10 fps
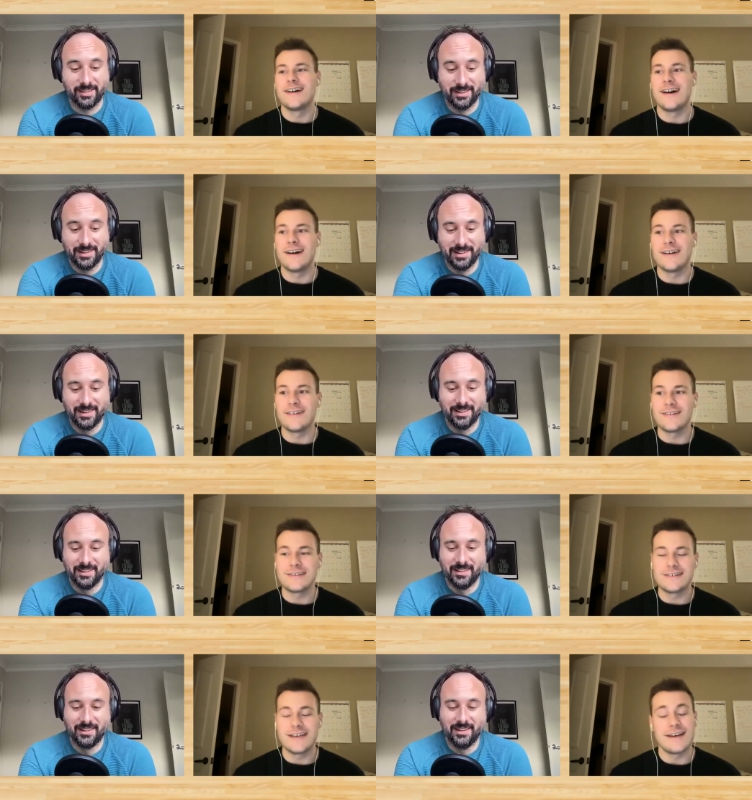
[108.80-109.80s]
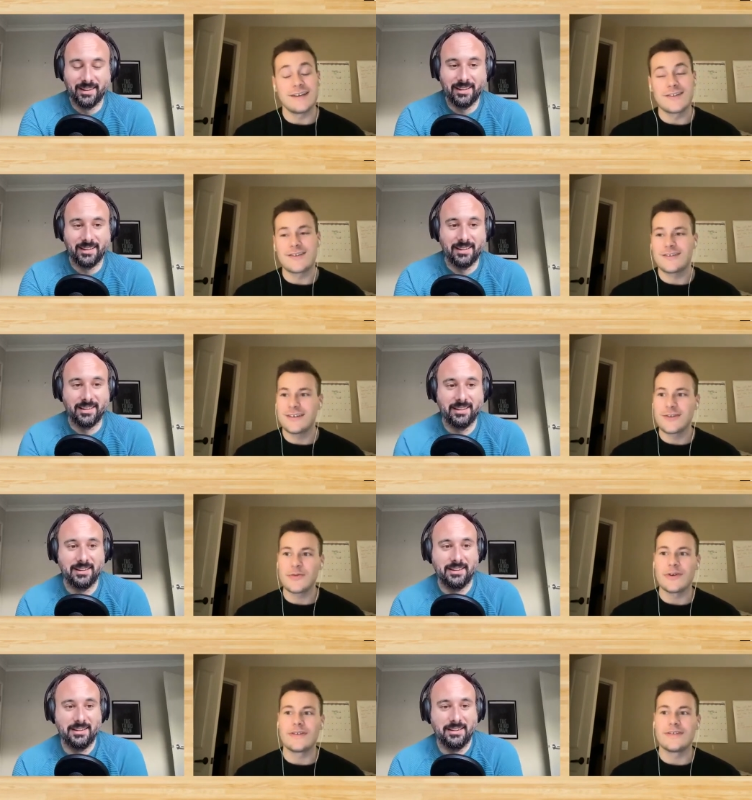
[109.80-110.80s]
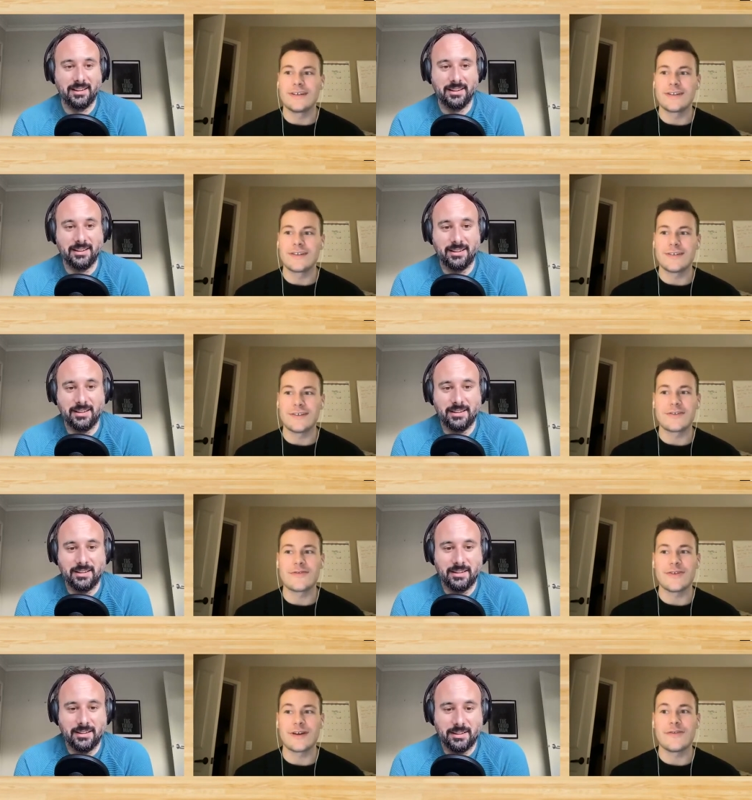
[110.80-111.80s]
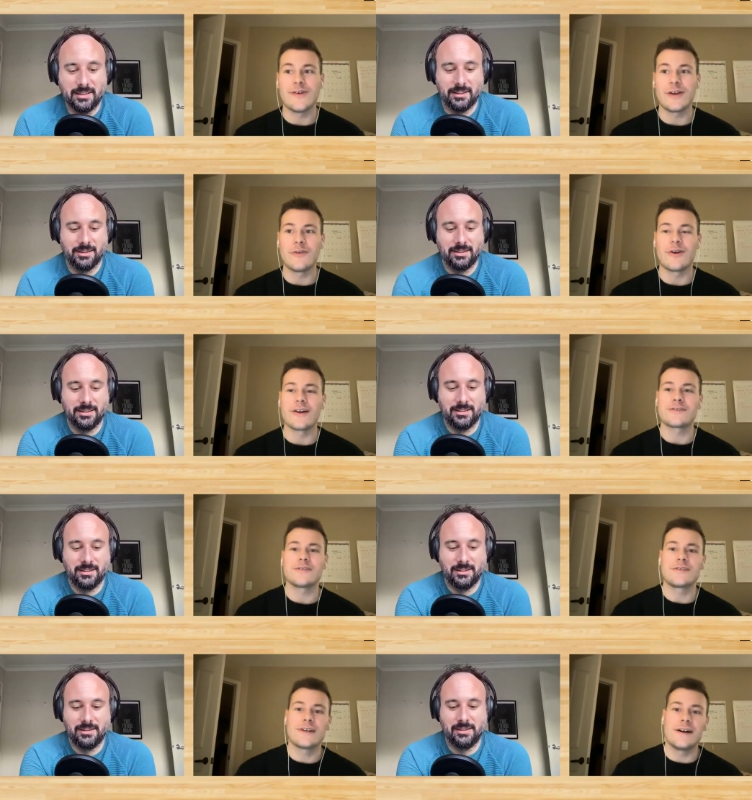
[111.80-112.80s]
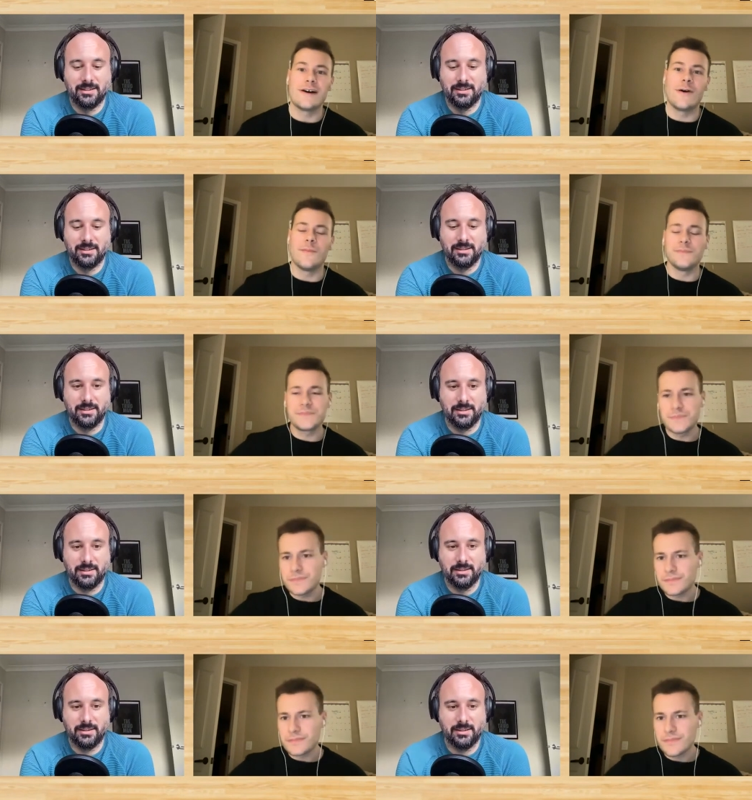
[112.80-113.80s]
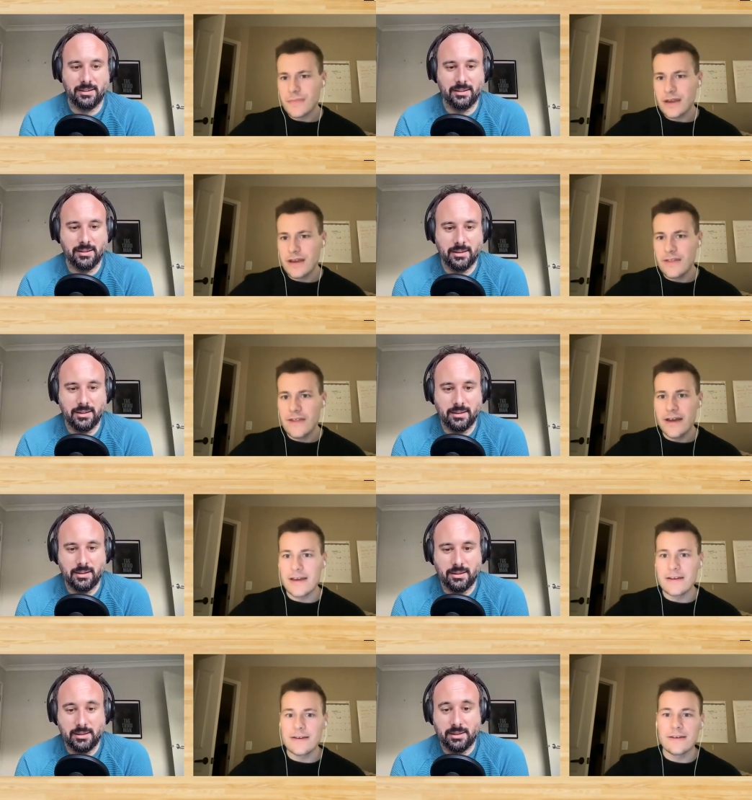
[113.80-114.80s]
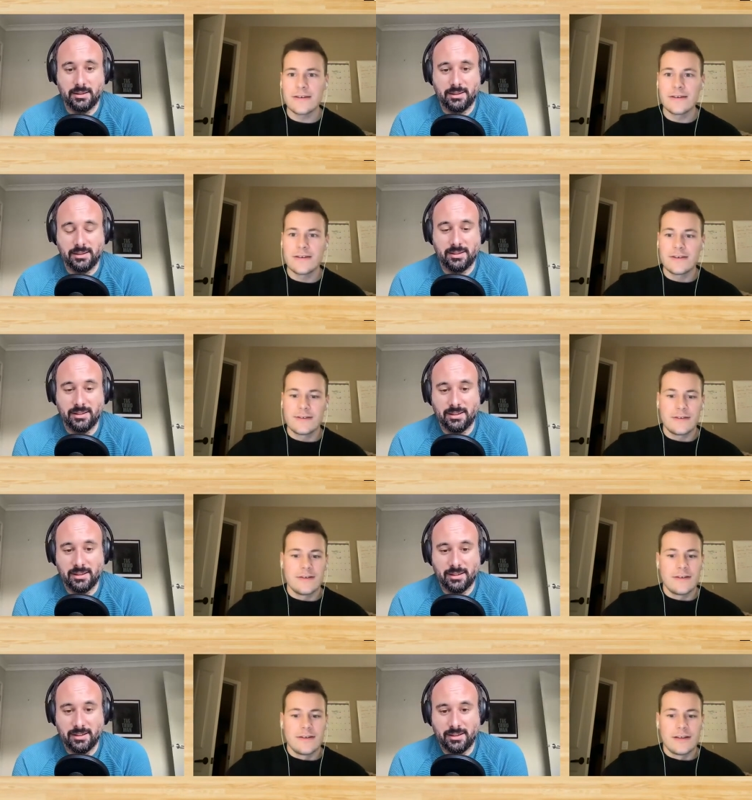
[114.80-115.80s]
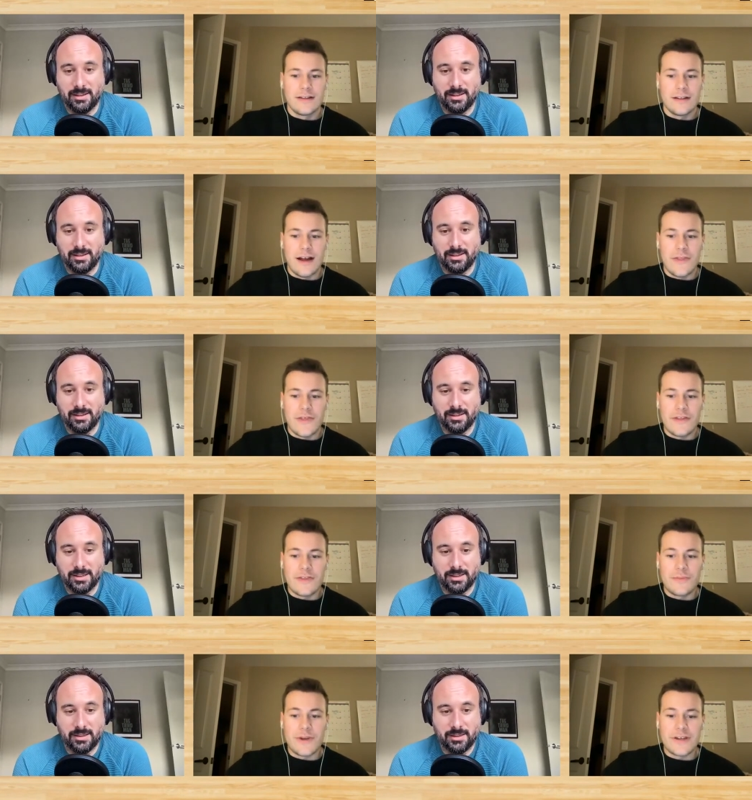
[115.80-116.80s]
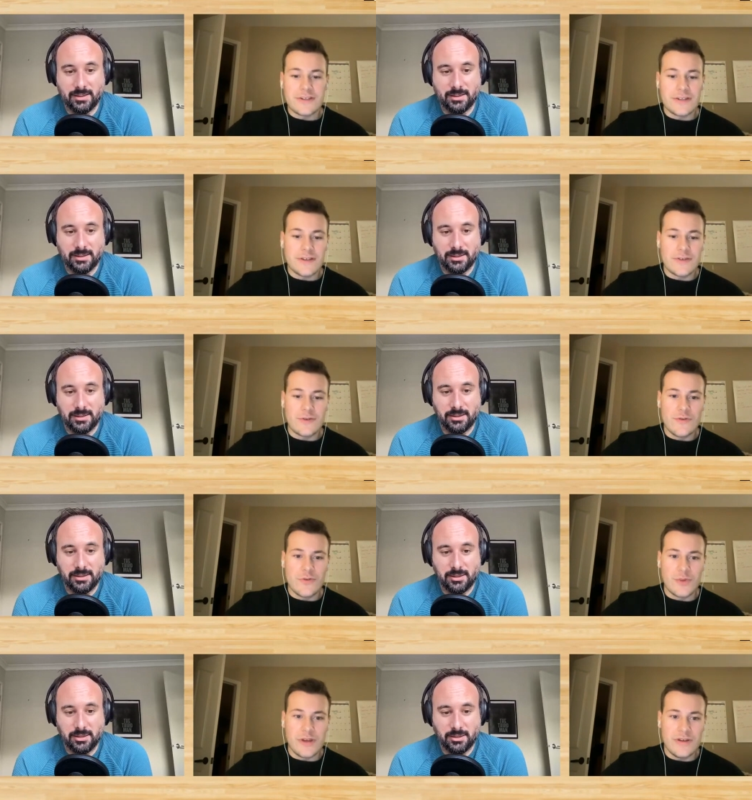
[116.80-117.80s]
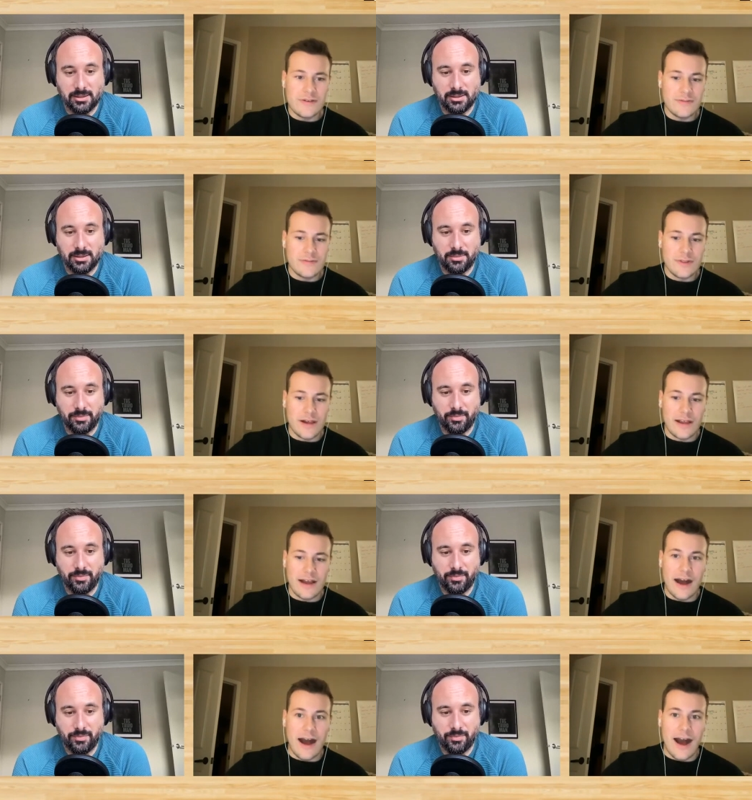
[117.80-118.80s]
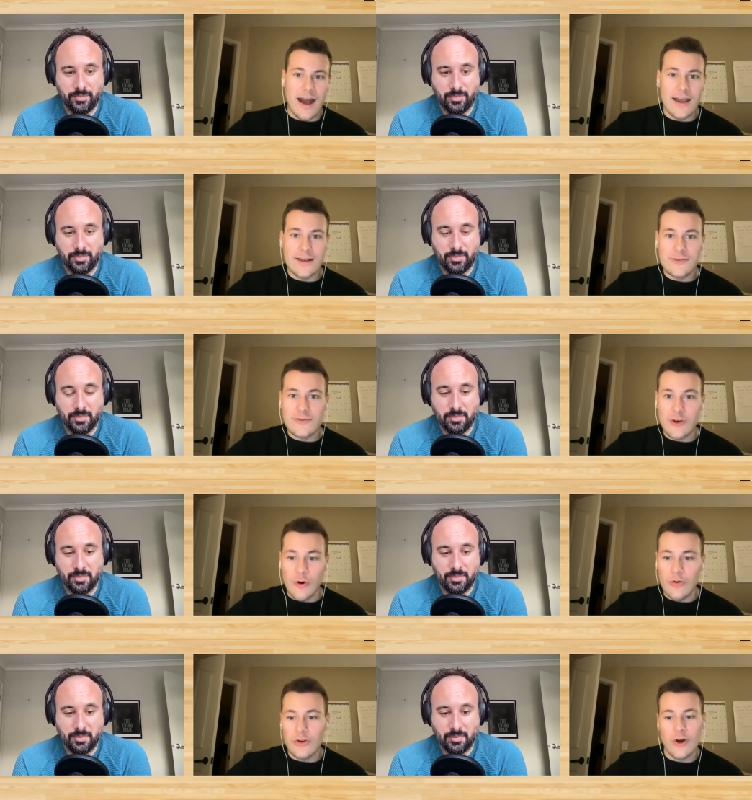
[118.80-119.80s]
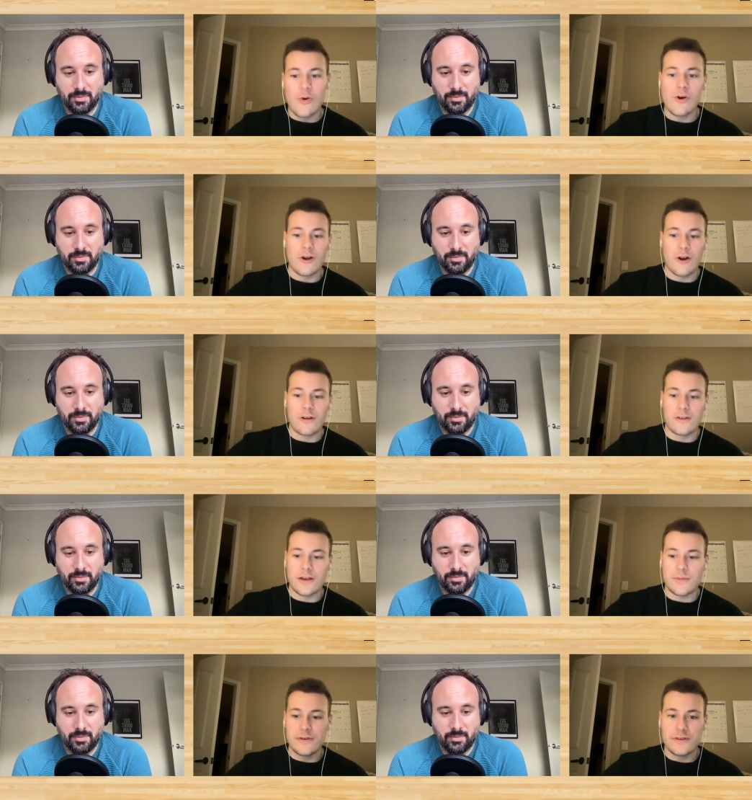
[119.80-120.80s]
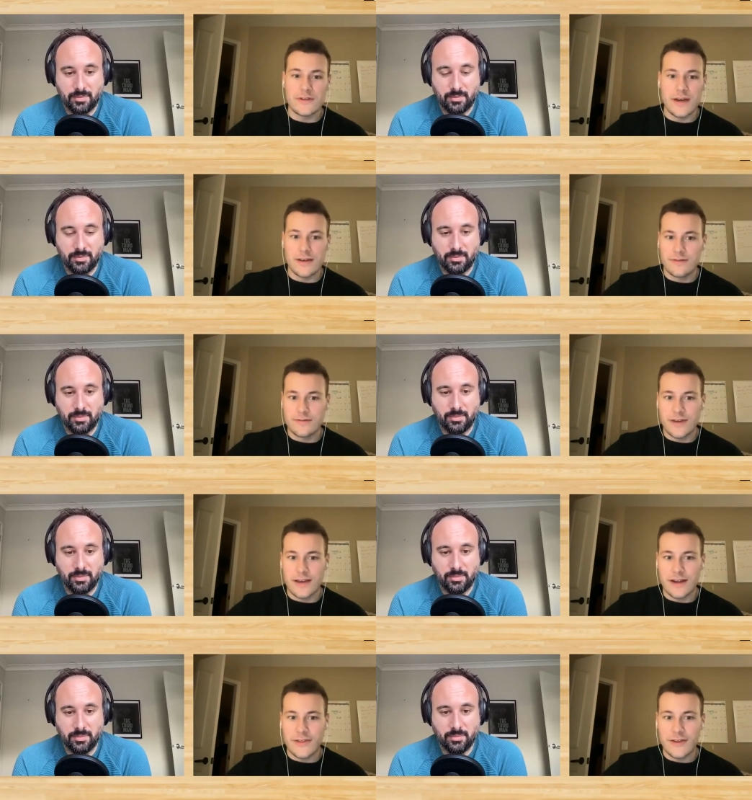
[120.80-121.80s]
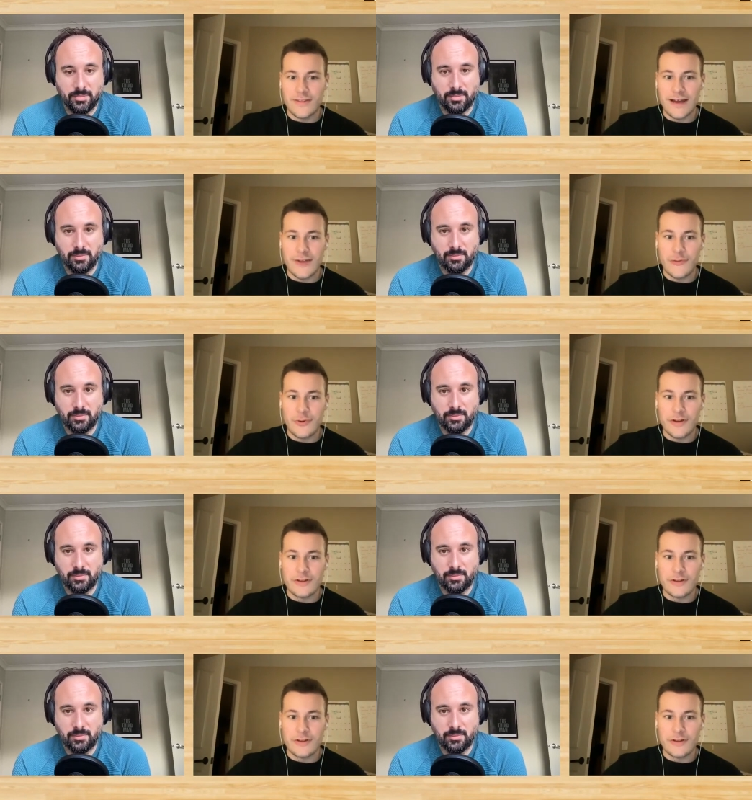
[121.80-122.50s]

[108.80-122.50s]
Speaker 1: uh yeah it's it's weird it's a it's a very funky roster um and then i think the biggest thing too for me like i don't know what archetype he is yet and i think that's what